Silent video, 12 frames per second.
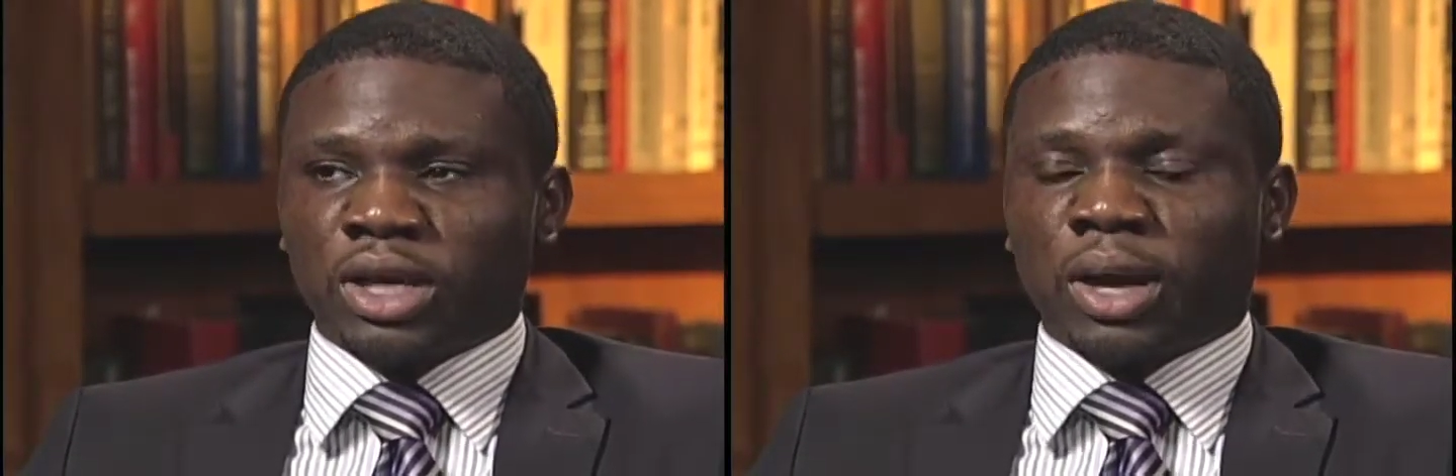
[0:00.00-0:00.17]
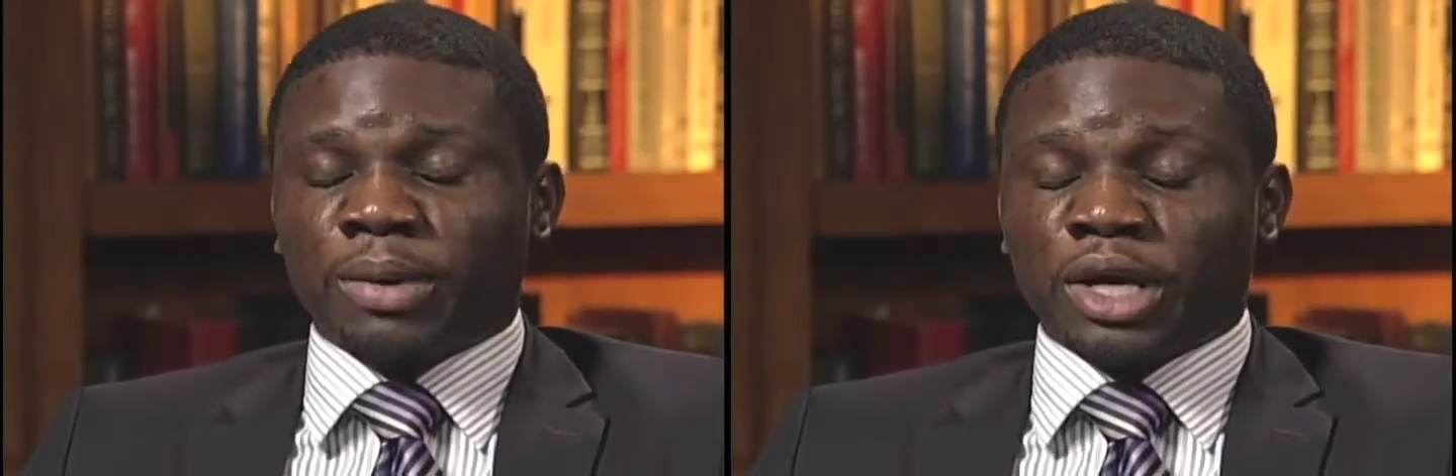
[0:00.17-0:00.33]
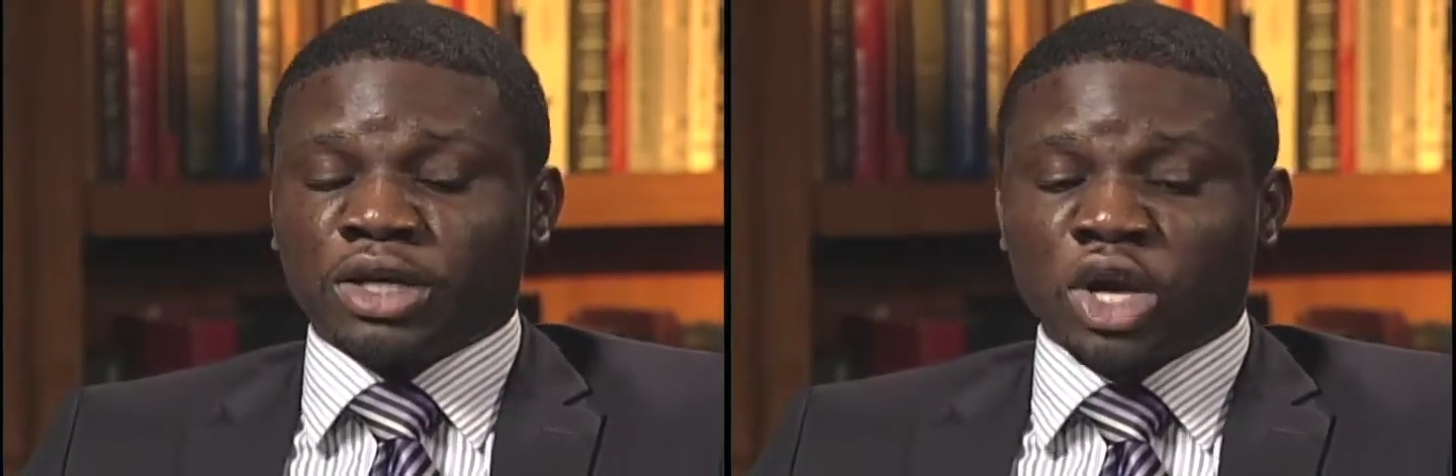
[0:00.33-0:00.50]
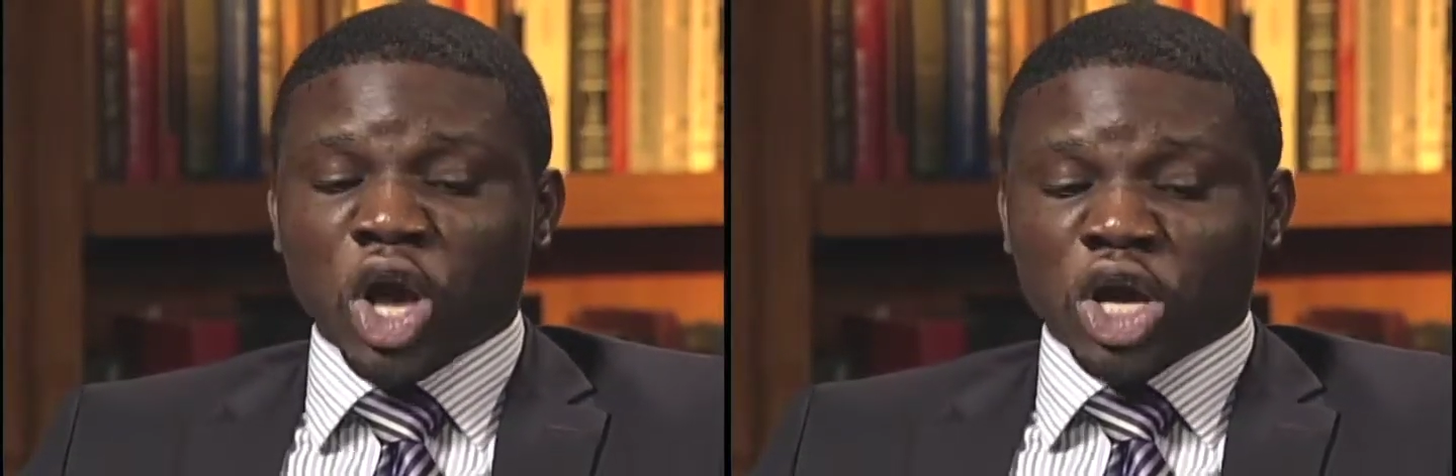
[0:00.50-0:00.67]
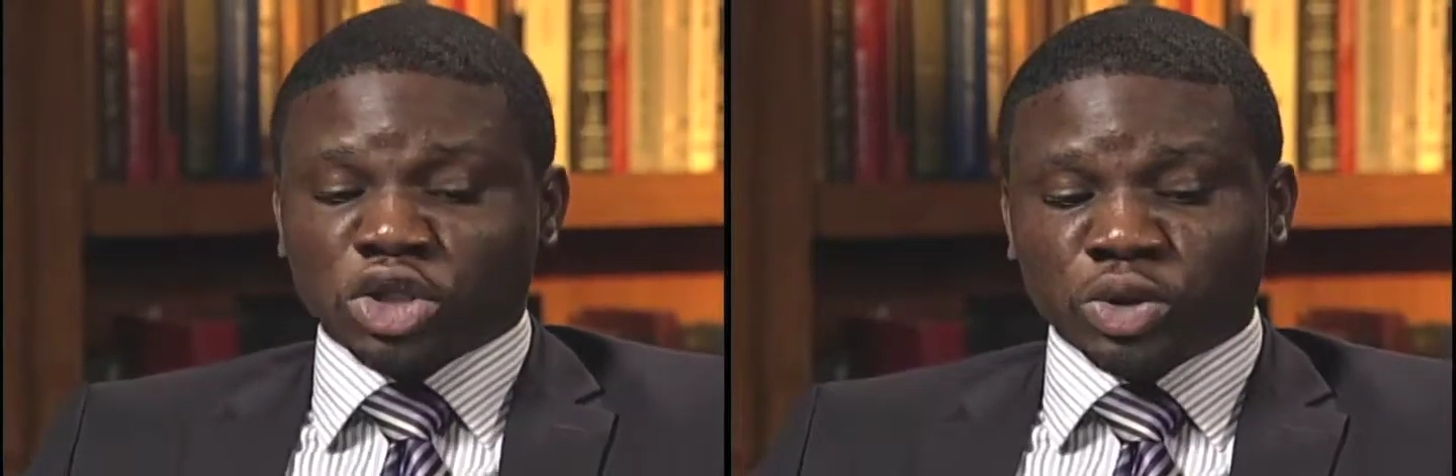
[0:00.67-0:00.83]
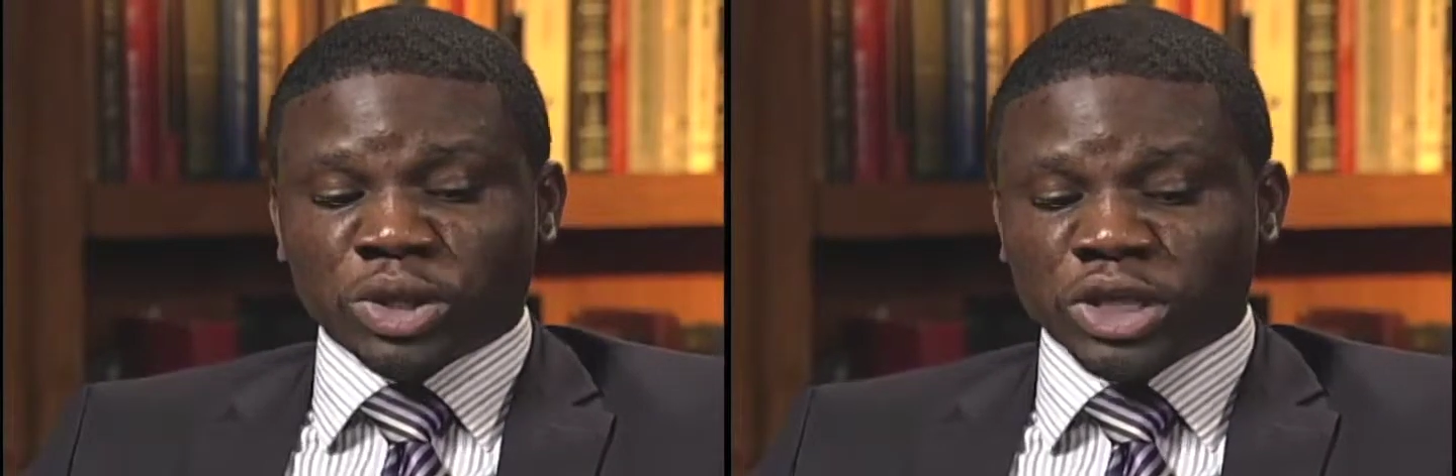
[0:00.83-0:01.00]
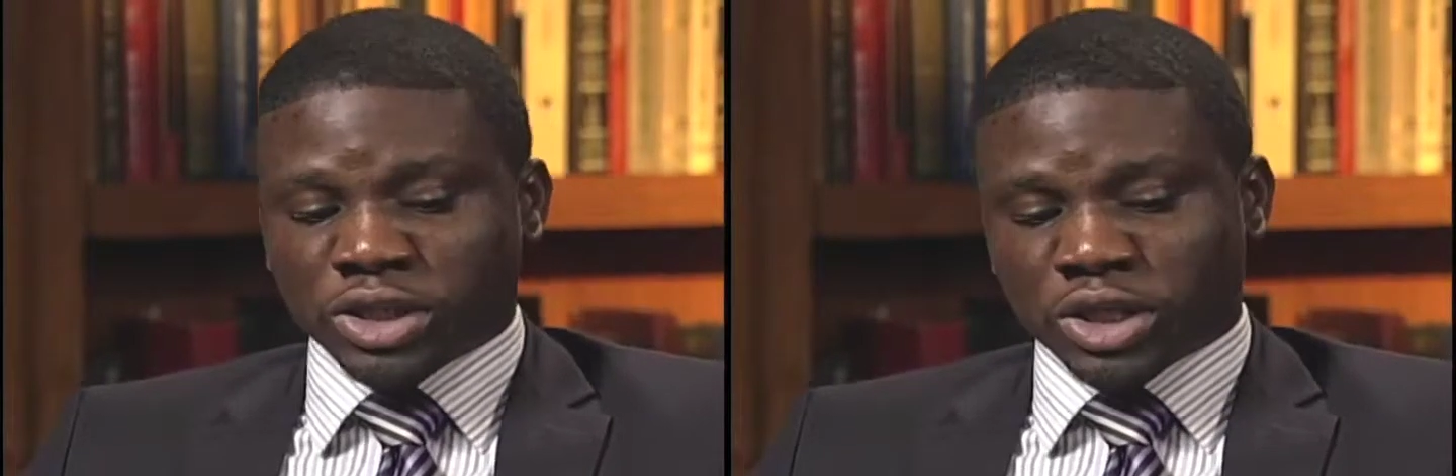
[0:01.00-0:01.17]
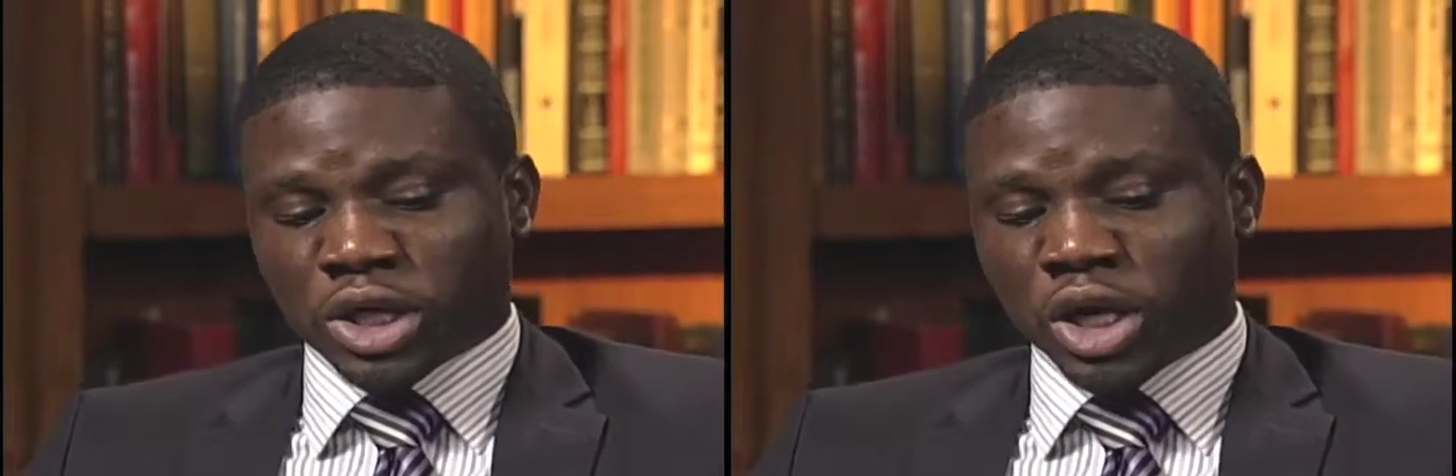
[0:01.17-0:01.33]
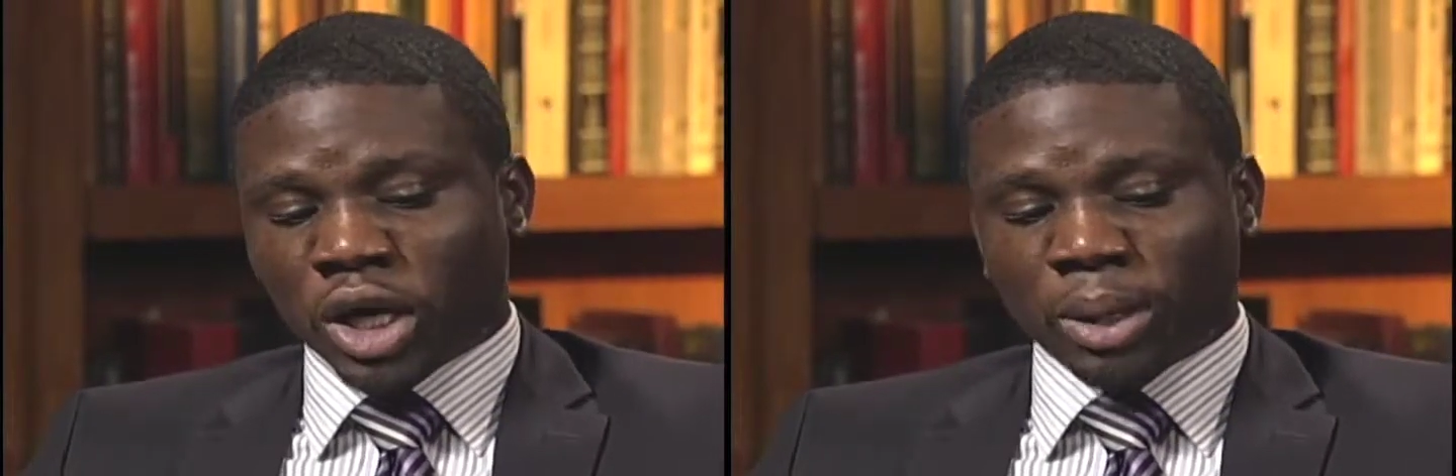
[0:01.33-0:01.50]
I mean, students
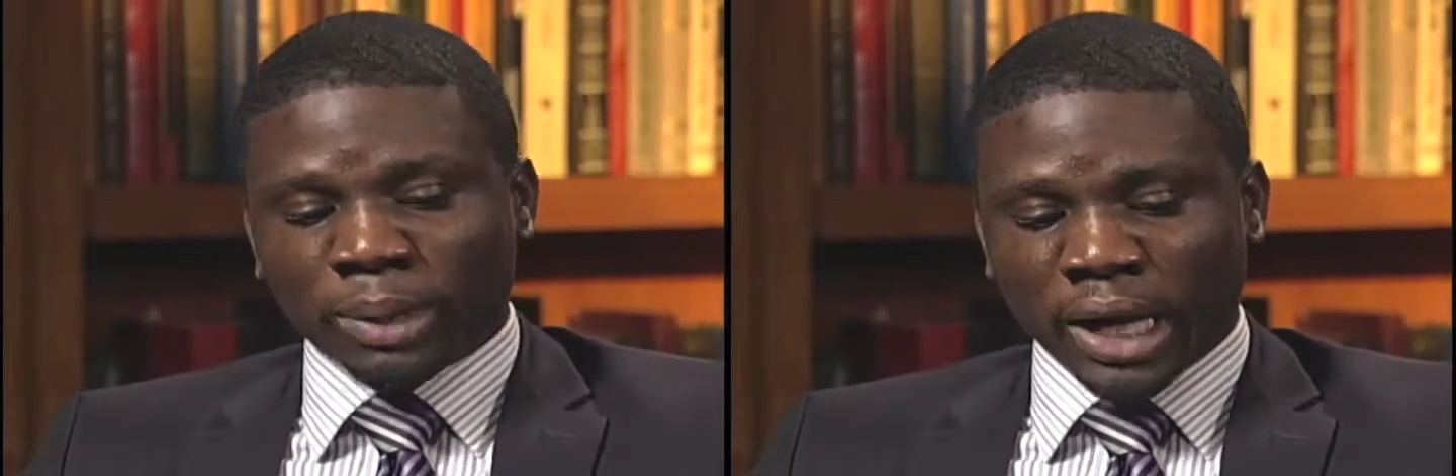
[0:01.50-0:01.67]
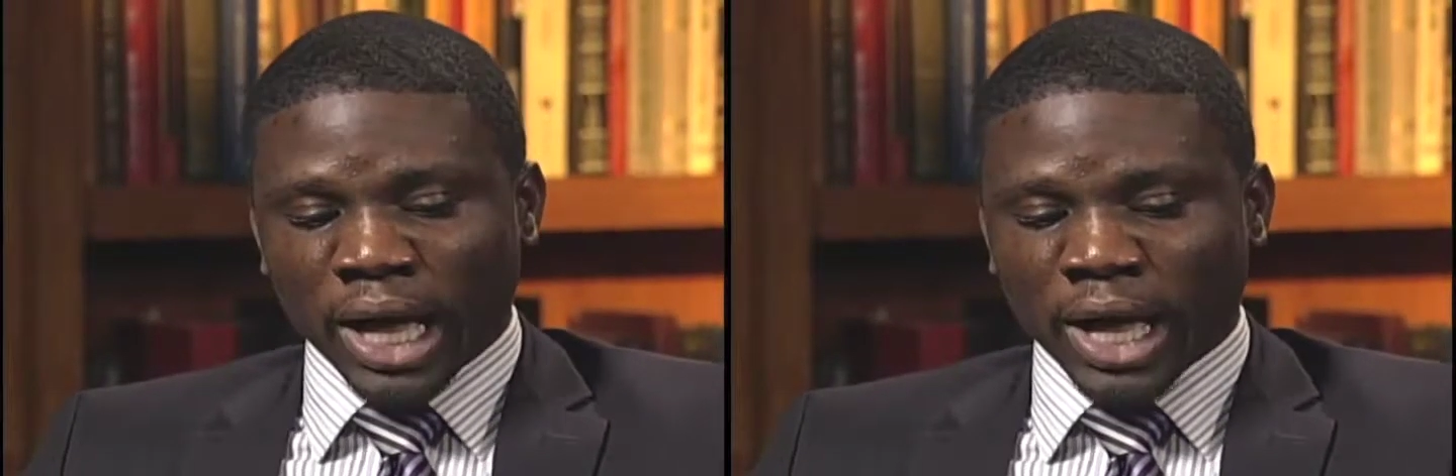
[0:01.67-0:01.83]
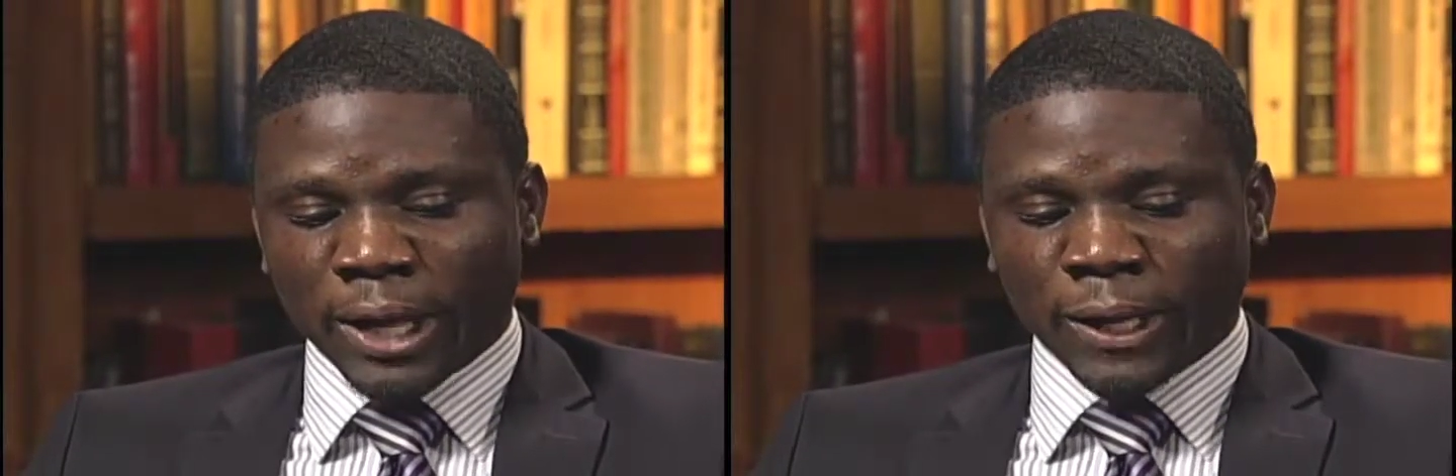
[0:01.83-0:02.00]
and alumni